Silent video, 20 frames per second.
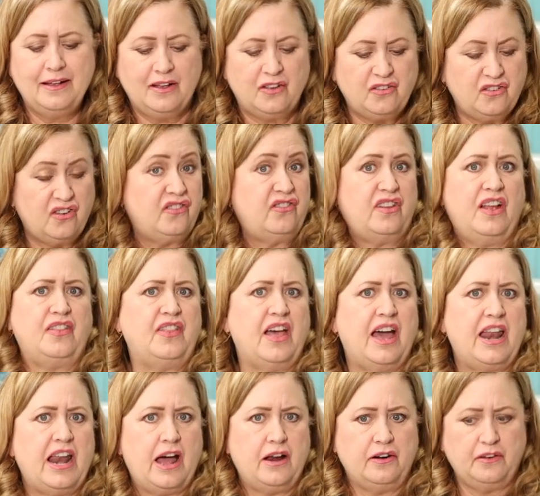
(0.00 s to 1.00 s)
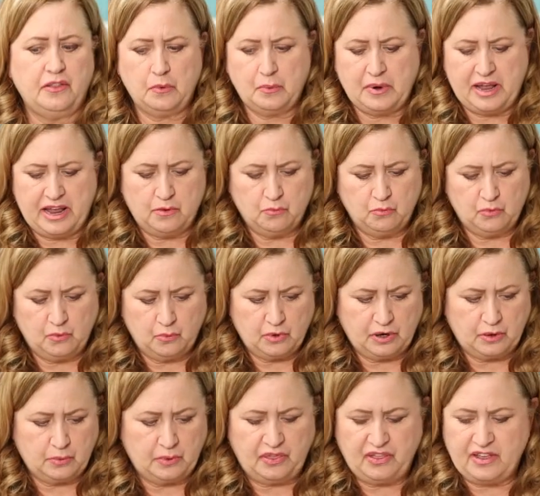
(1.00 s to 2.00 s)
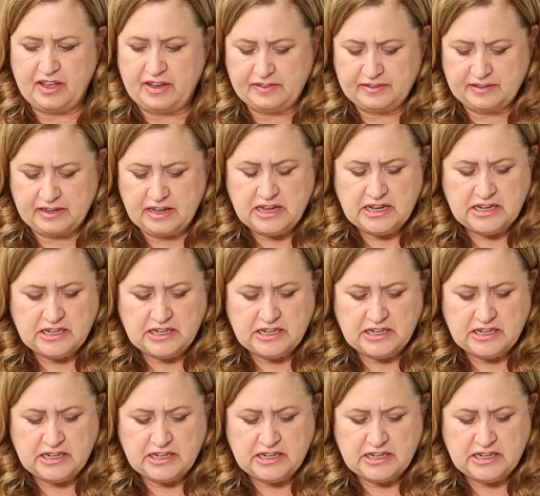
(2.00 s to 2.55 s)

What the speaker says: Let's just set that out of the way and we'll work with this.